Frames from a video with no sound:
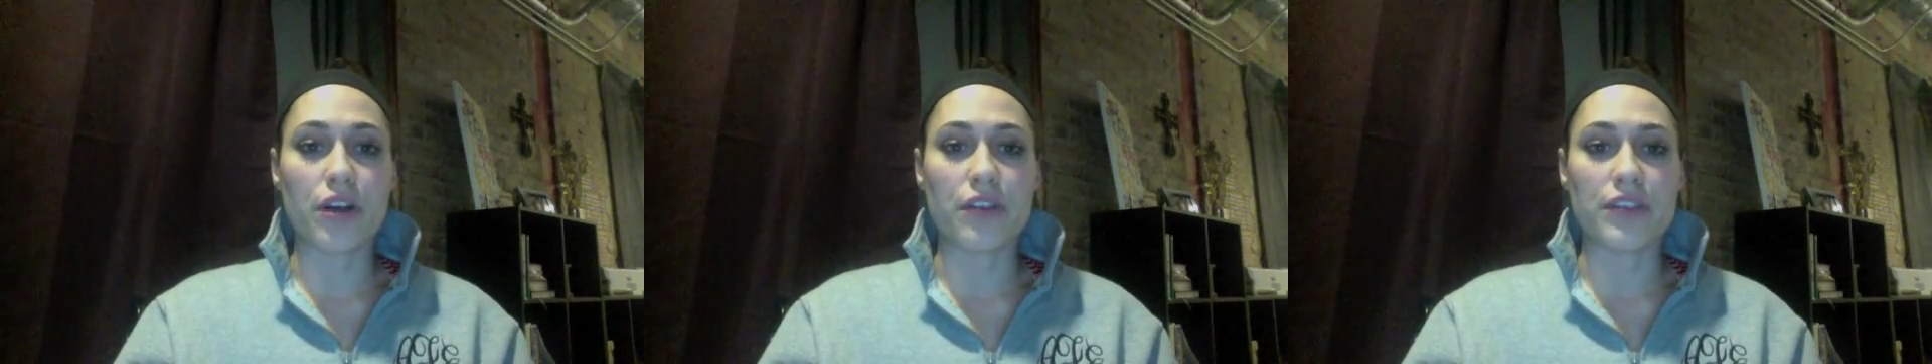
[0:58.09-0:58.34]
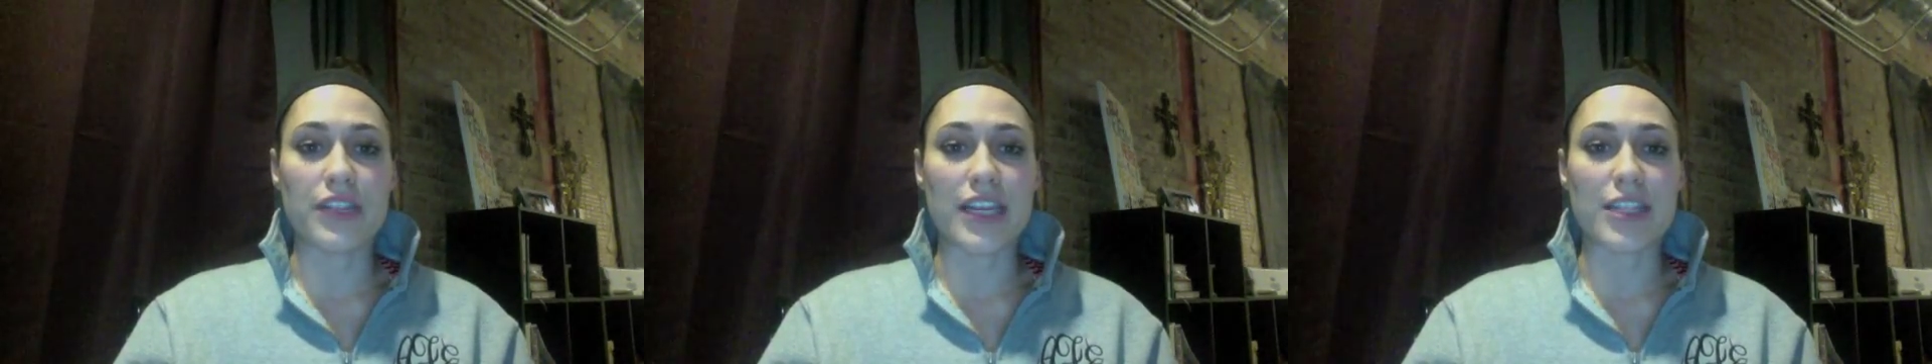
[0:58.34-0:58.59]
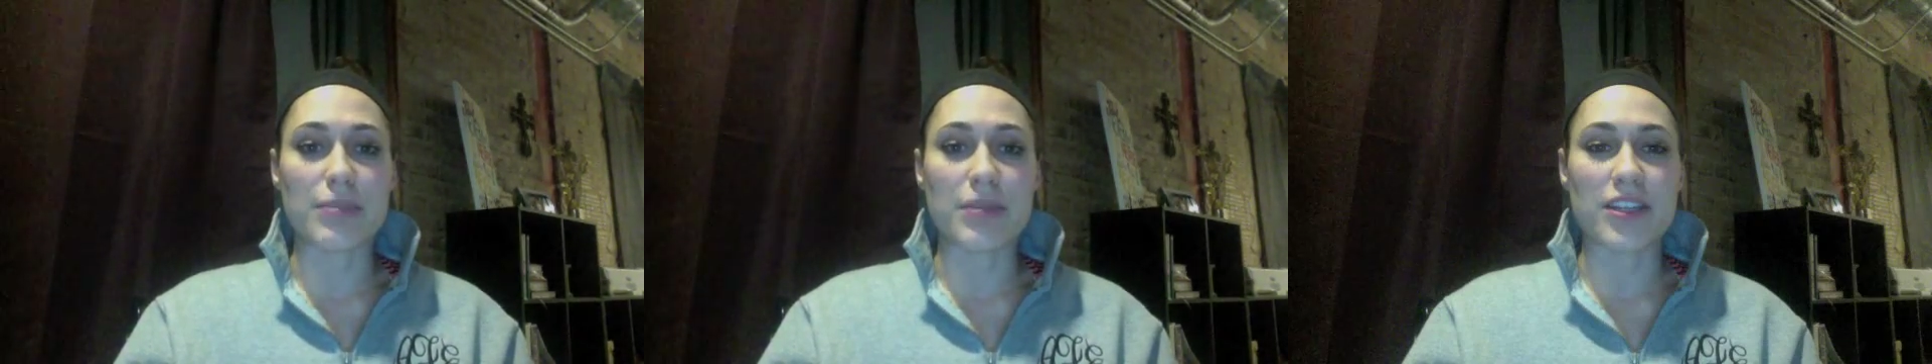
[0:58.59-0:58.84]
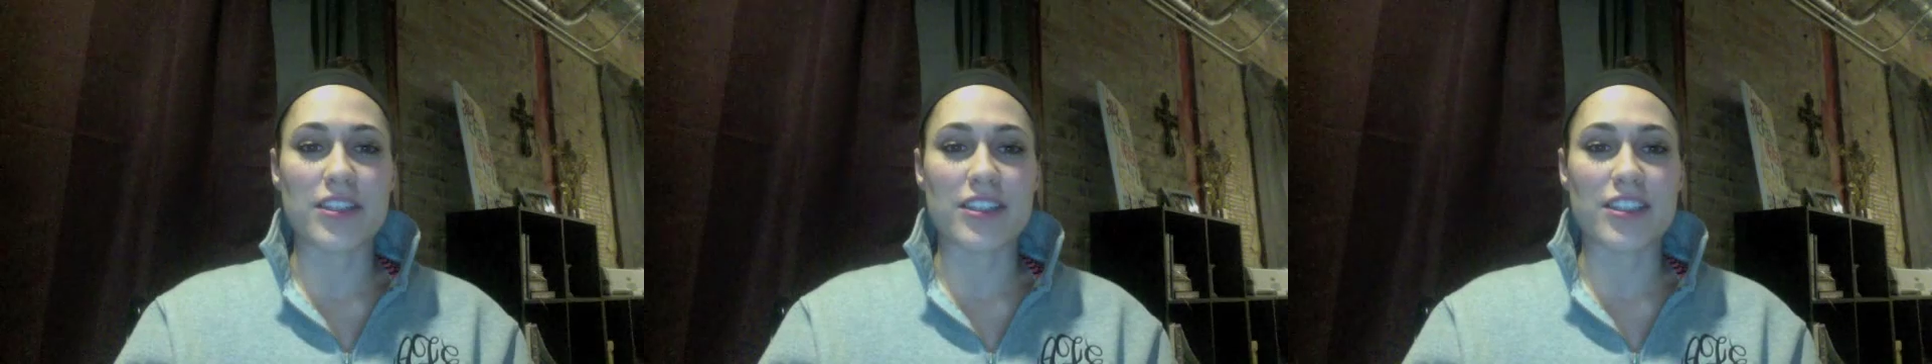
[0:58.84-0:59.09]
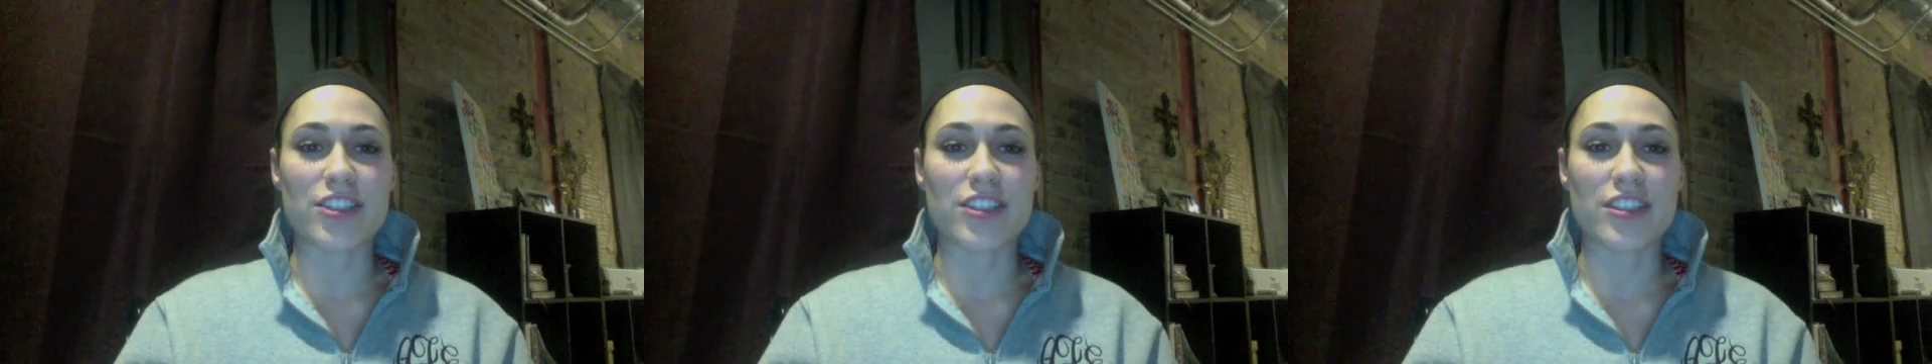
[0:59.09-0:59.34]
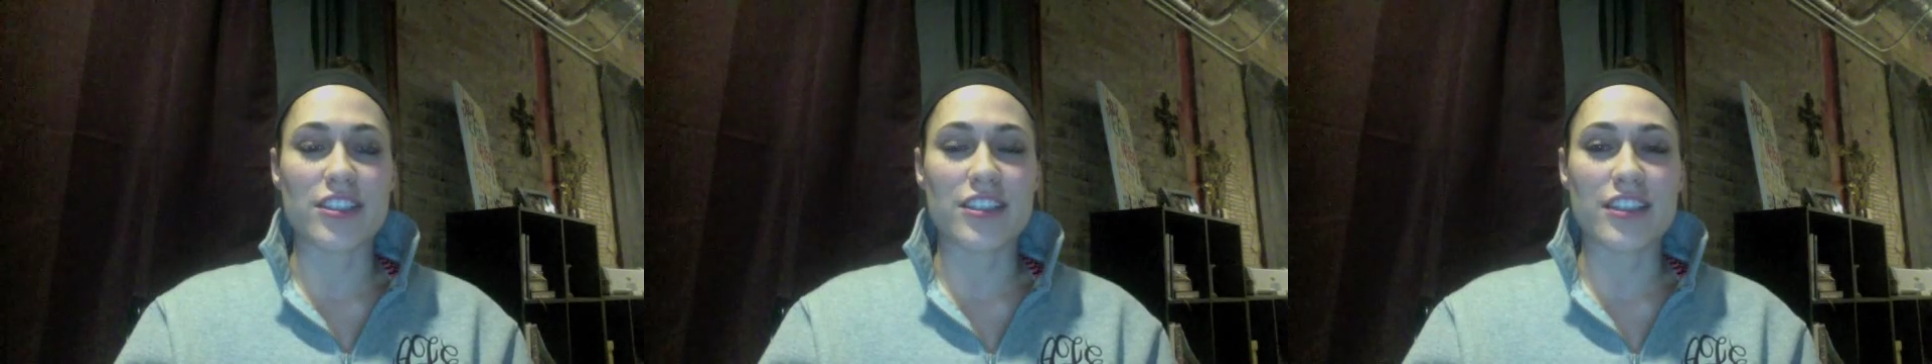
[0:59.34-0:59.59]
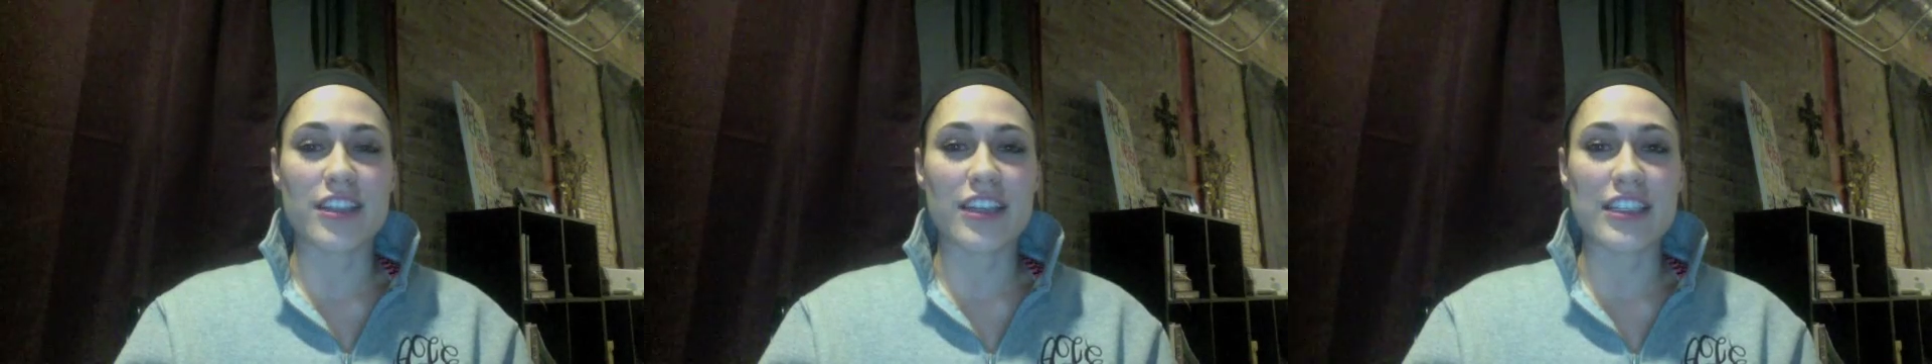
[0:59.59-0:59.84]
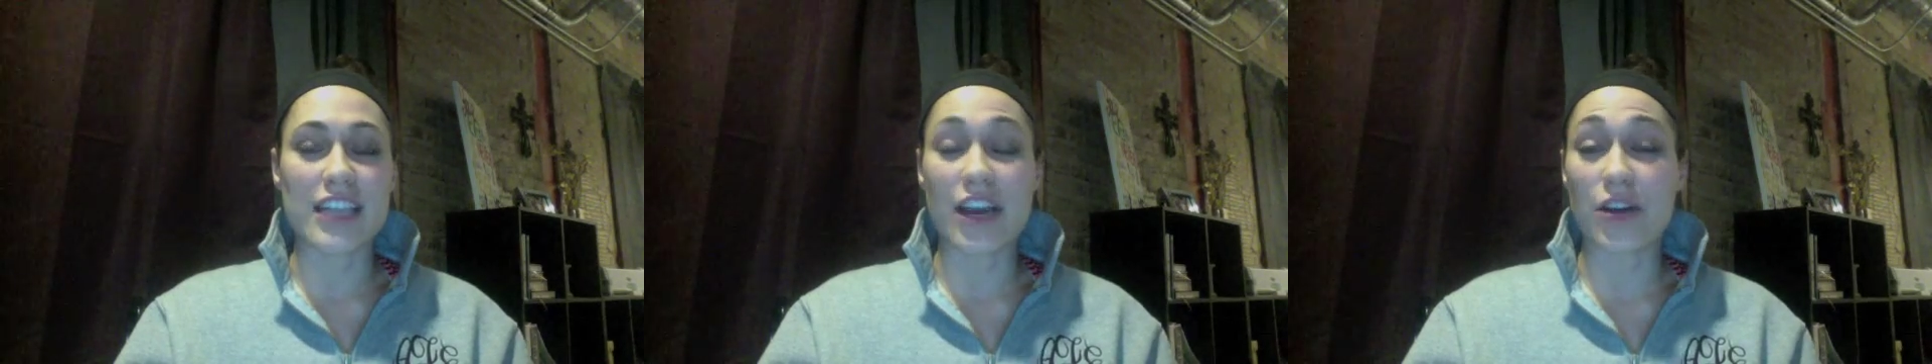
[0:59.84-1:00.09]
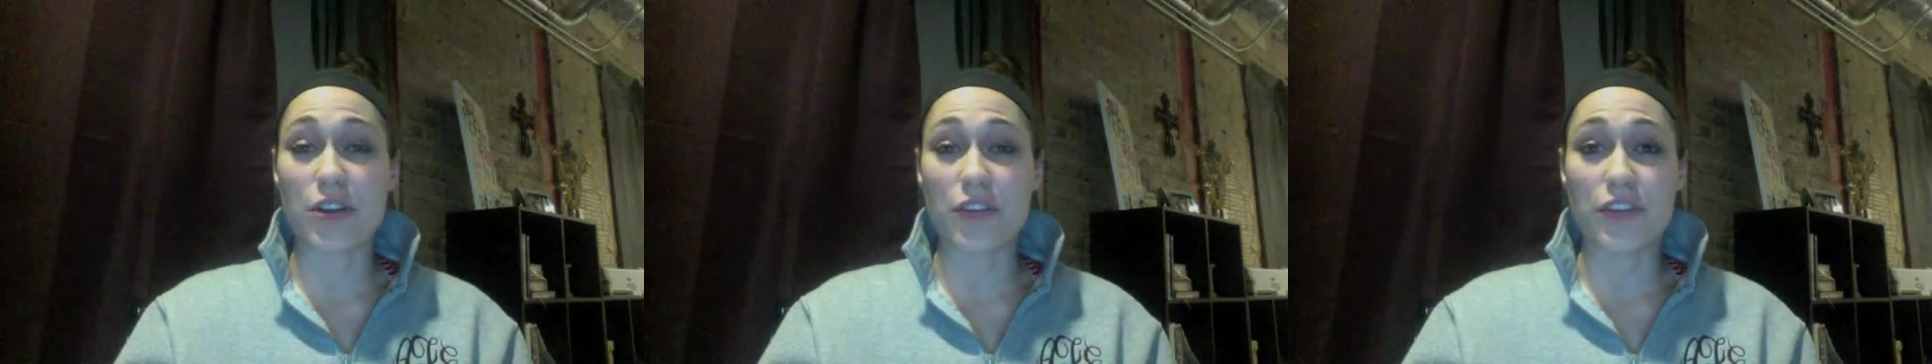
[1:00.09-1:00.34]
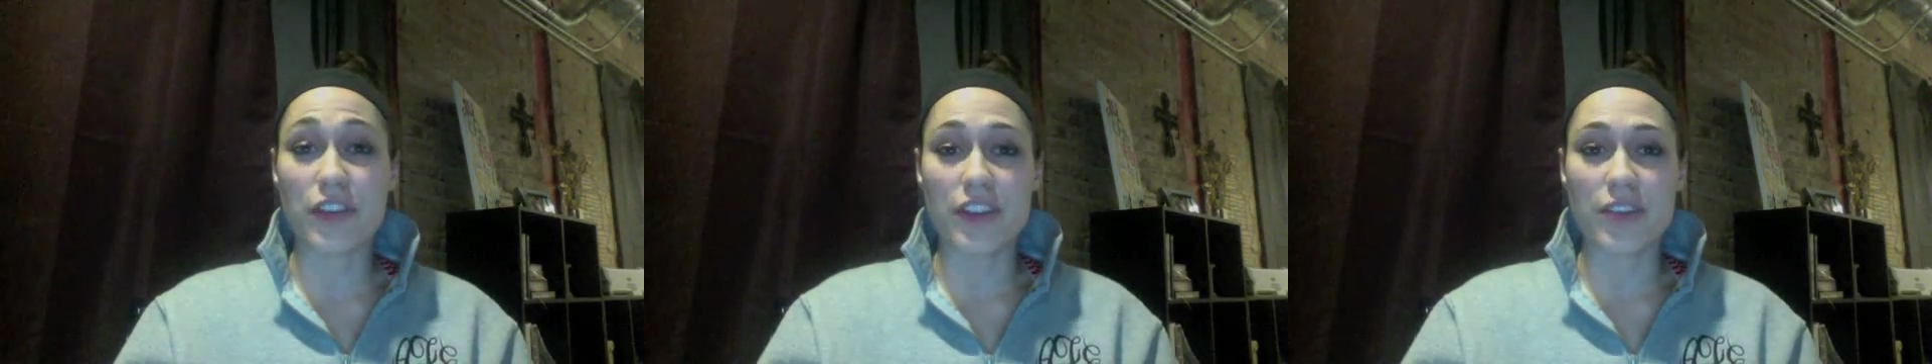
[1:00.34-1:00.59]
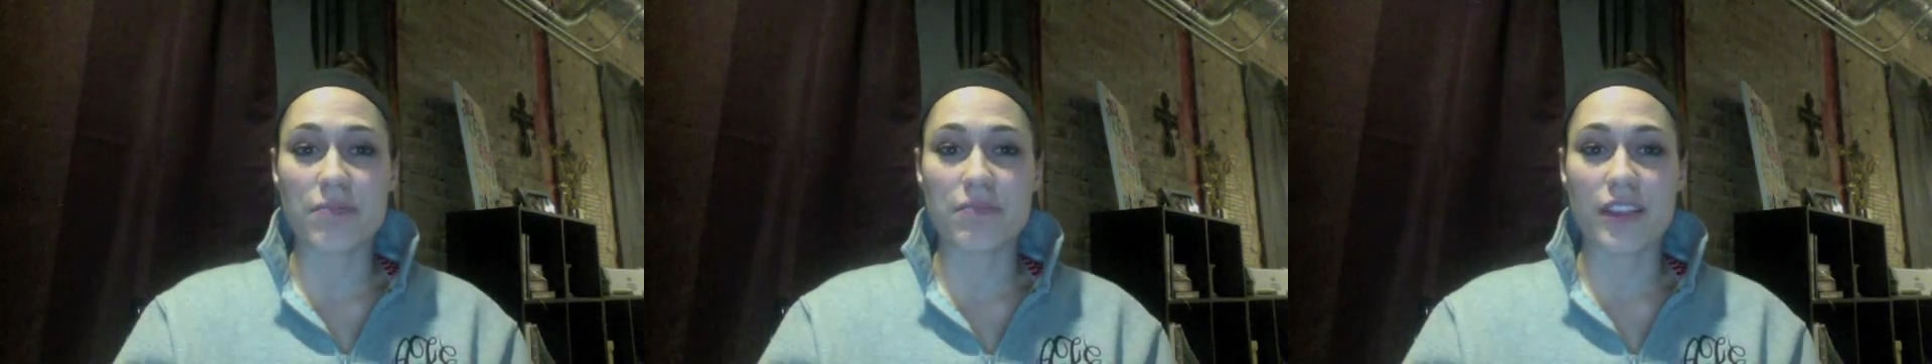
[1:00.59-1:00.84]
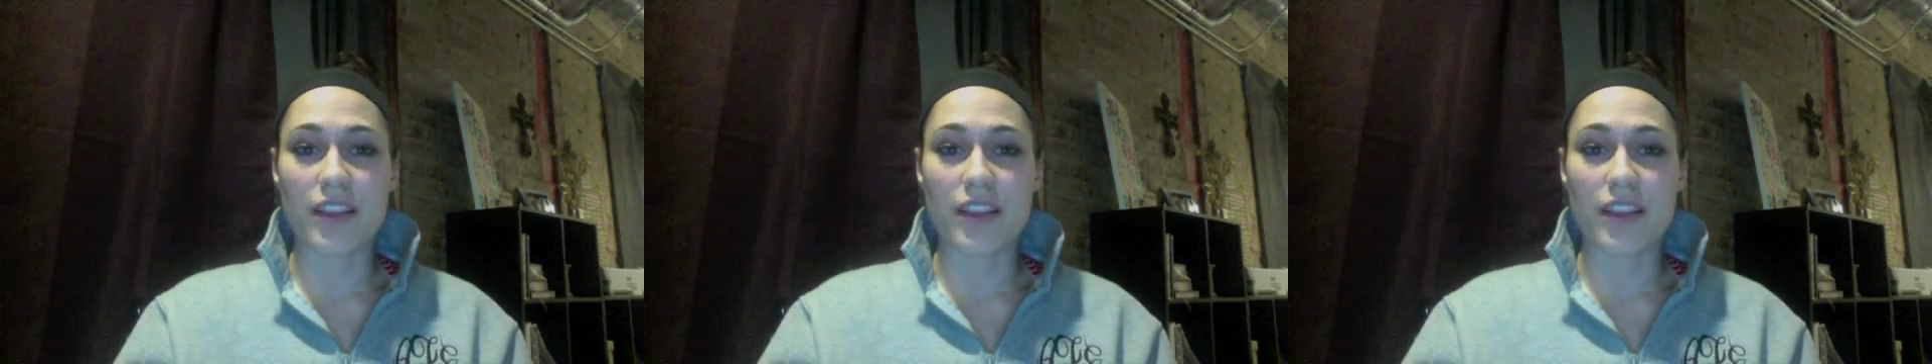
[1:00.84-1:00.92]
of dance because it just is how you're feeling.